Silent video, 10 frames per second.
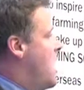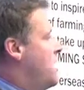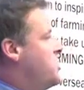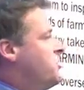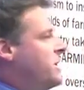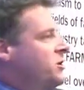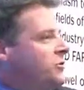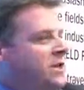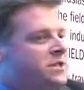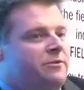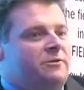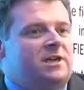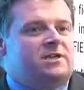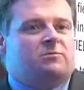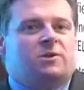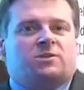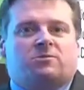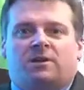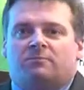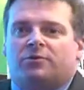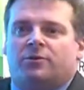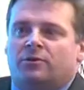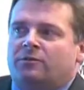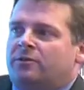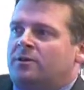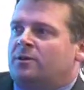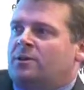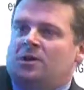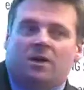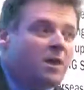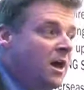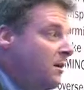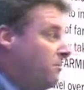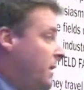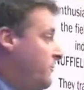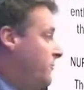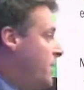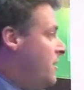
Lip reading: and to increase the rate at which we improve plant